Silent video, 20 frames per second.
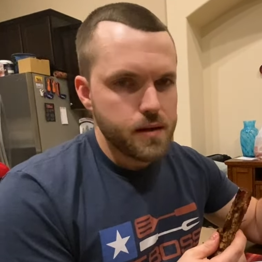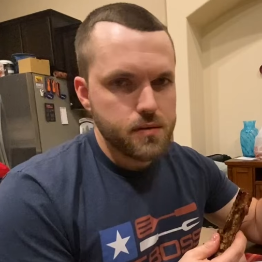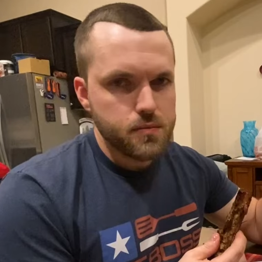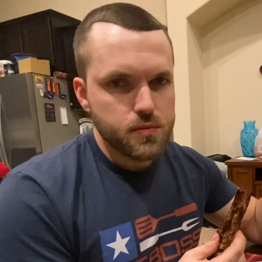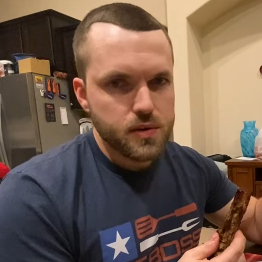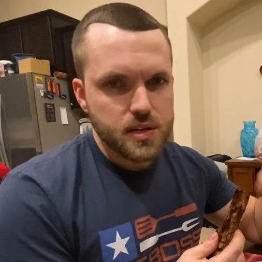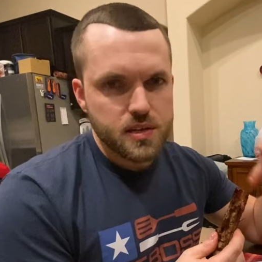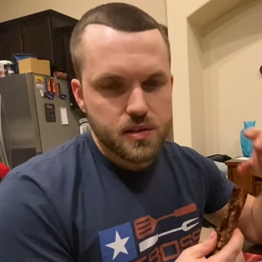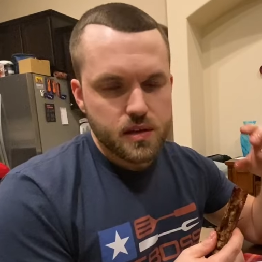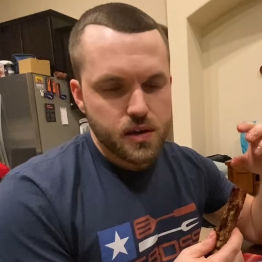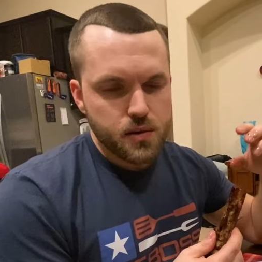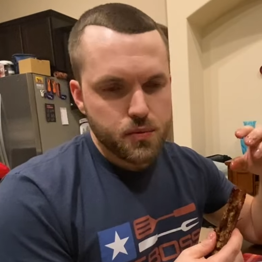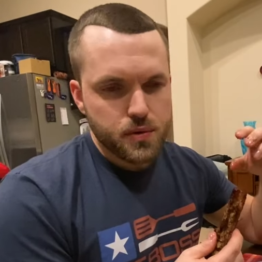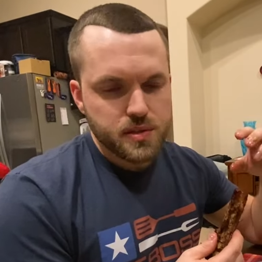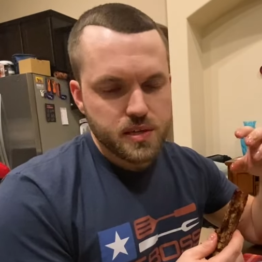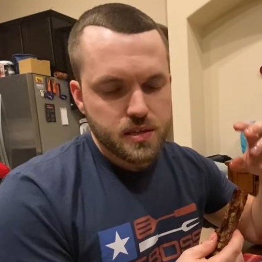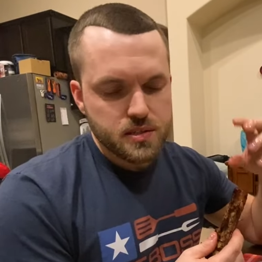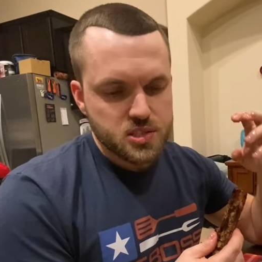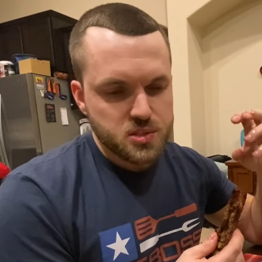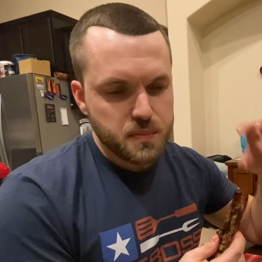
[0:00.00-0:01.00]
When
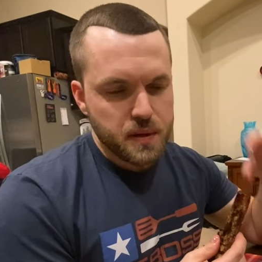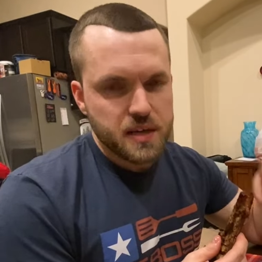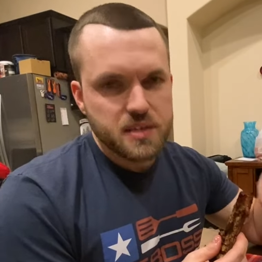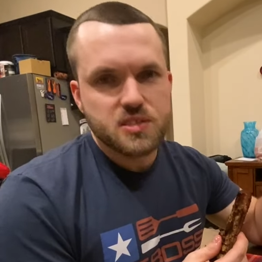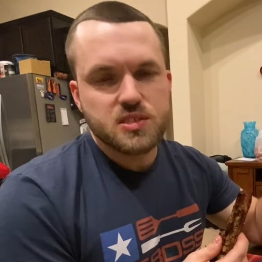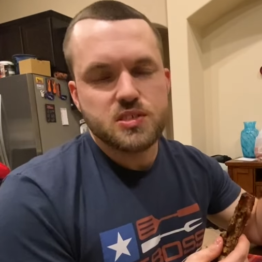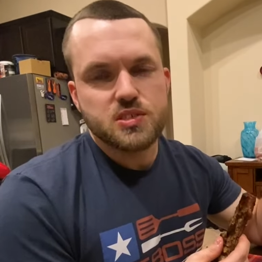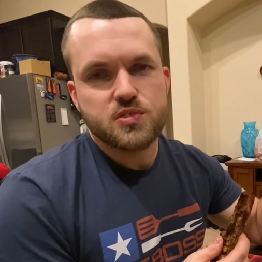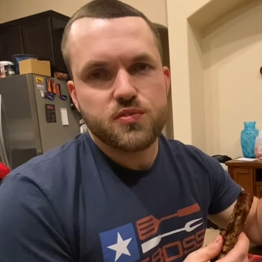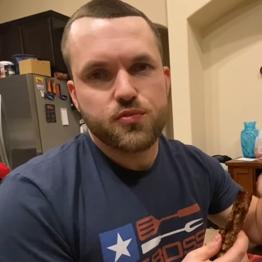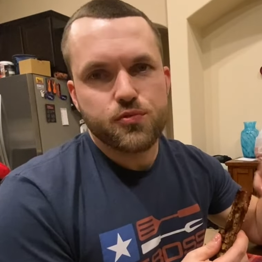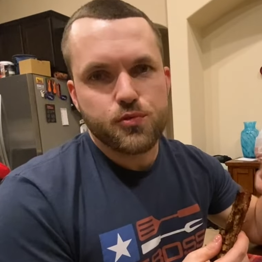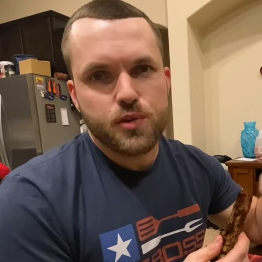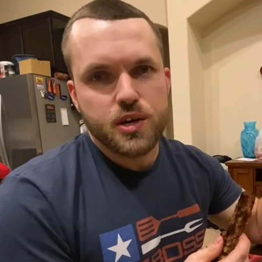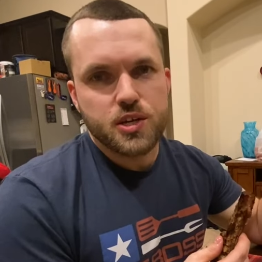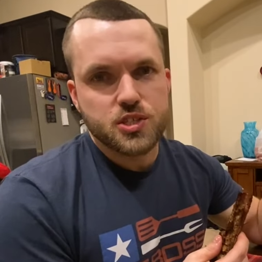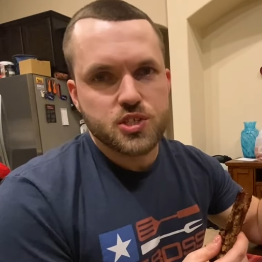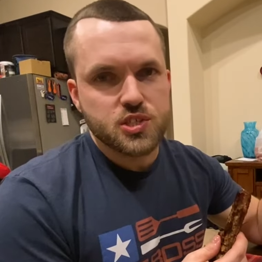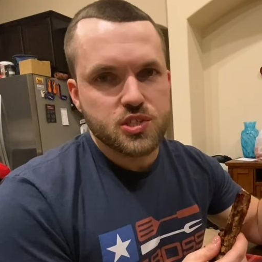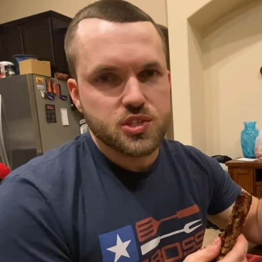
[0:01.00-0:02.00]
that spice is
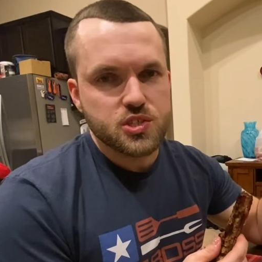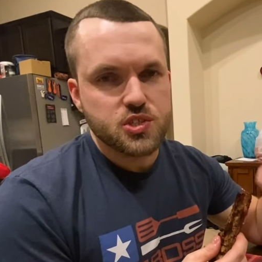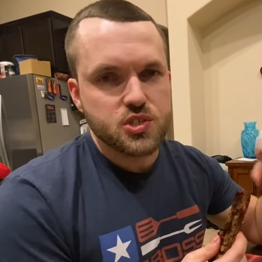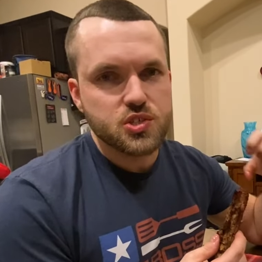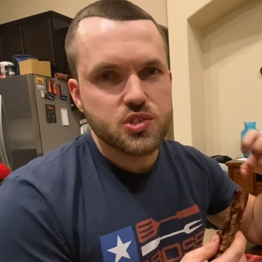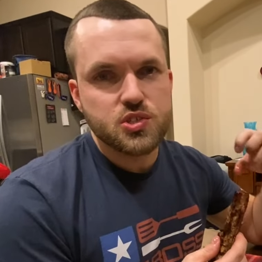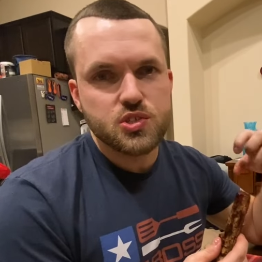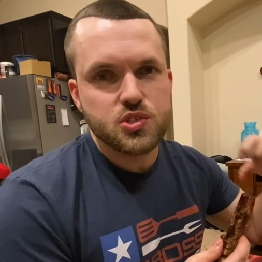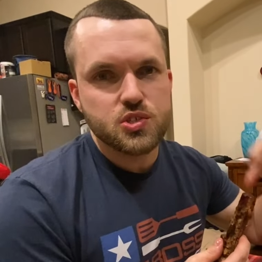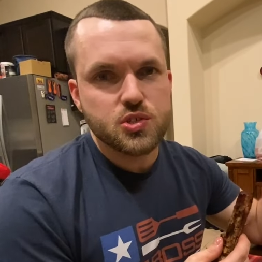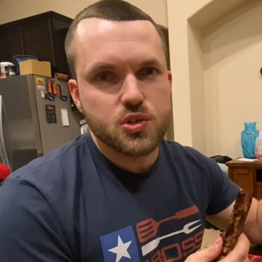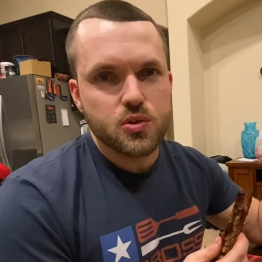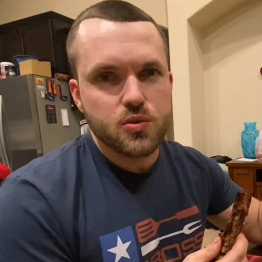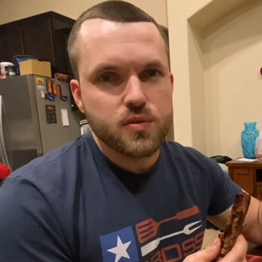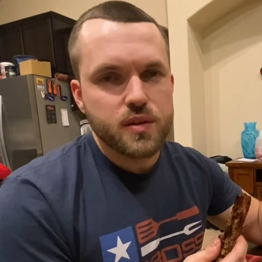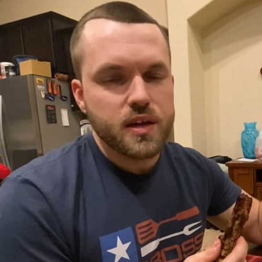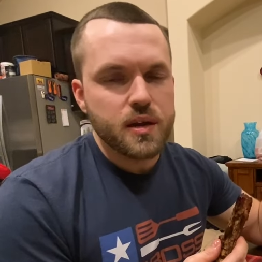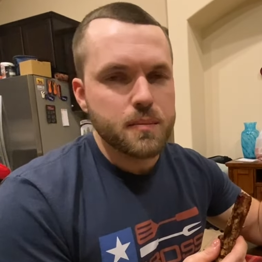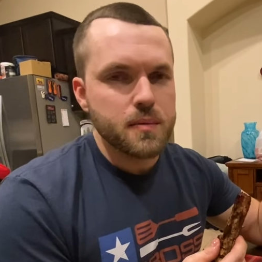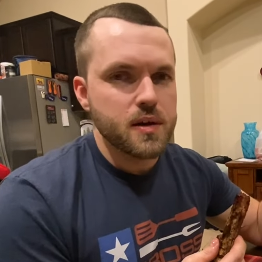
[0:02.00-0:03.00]
fresh, it's so
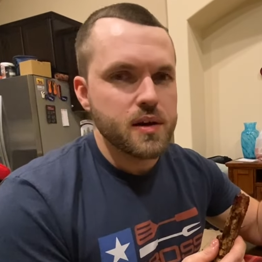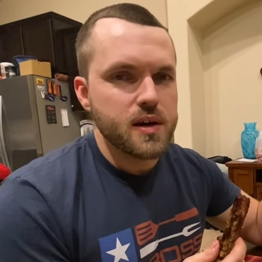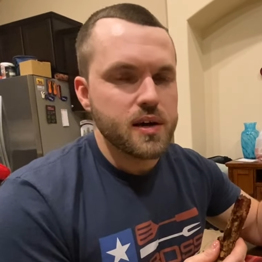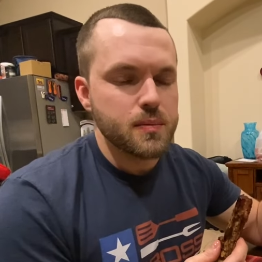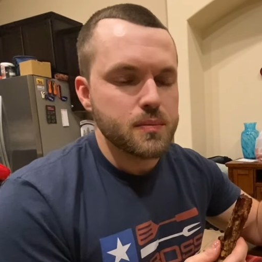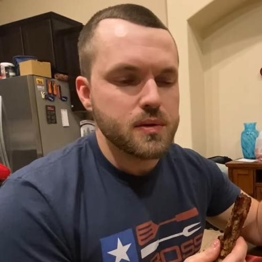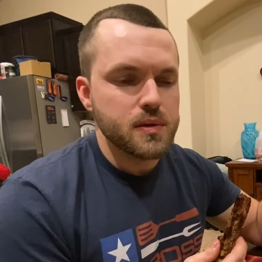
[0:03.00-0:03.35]
damn hot,